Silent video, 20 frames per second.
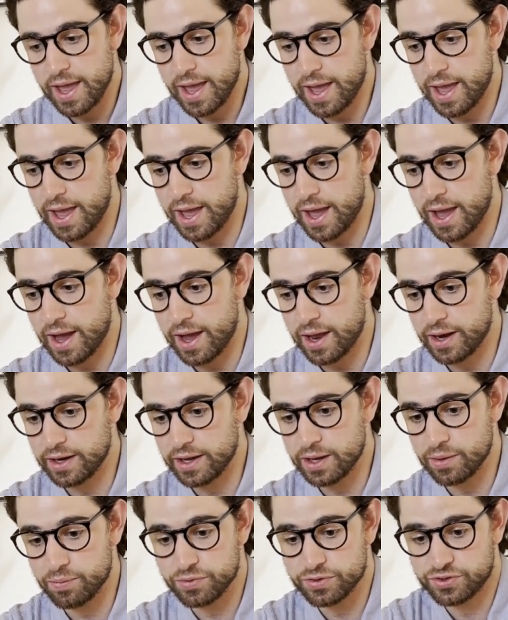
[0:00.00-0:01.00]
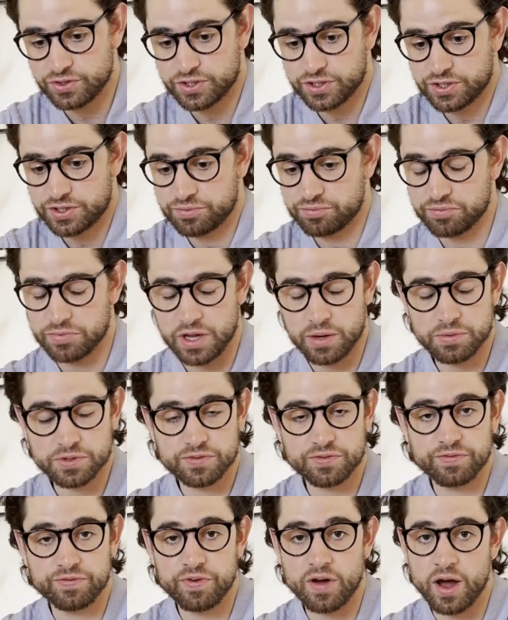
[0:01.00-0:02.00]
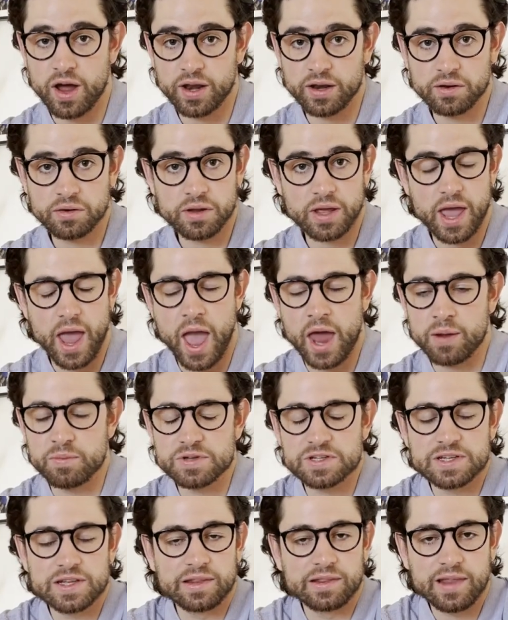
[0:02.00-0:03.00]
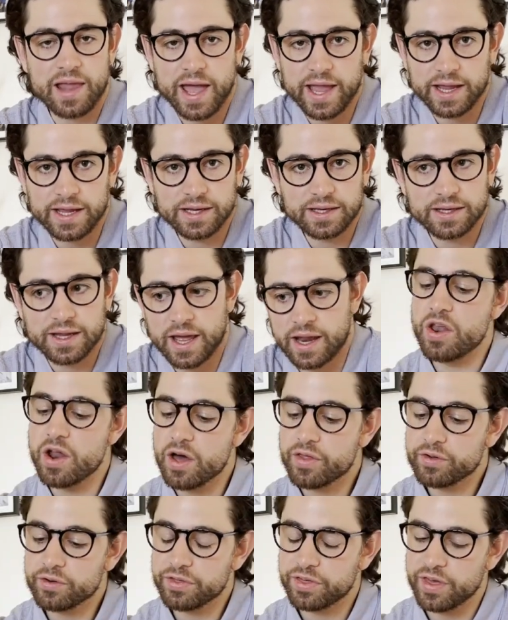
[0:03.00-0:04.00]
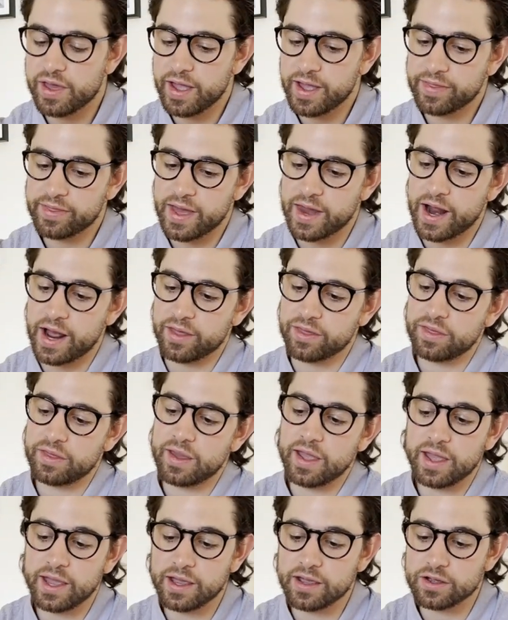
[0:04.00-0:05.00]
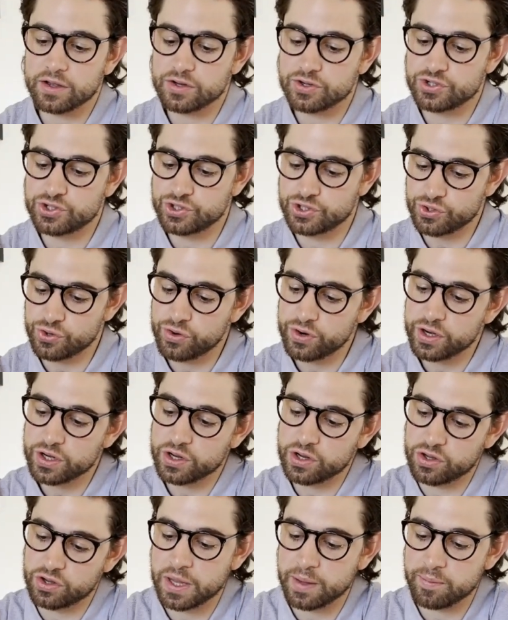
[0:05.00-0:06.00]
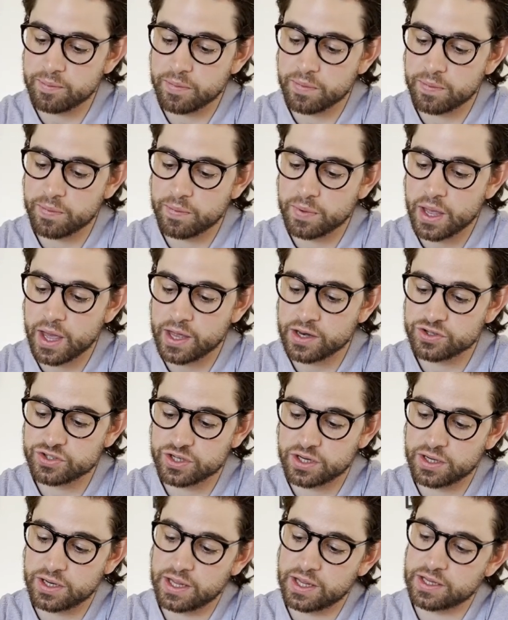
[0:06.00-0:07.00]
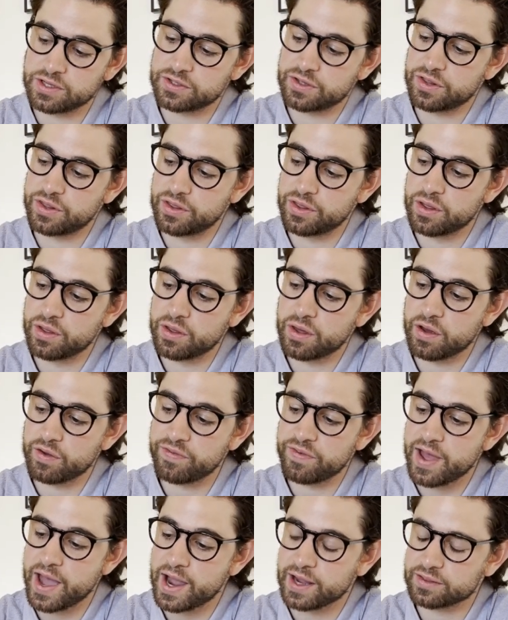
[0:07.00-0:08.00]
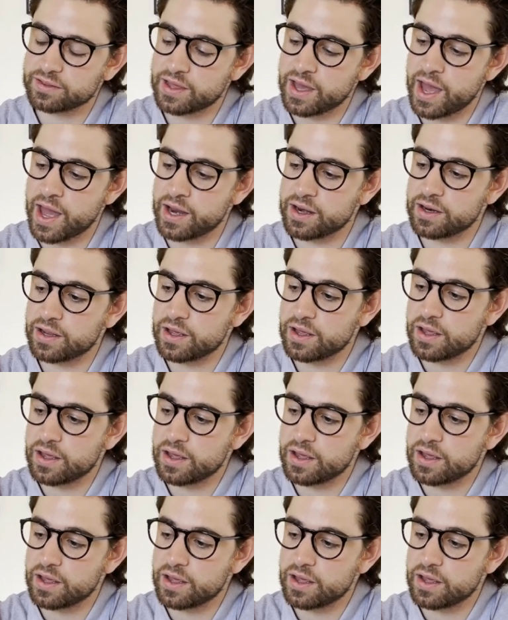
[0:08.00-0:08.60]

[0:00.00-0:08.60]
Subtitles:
and it was fun and it was light. Another thing that I think should be mentioned is the fact that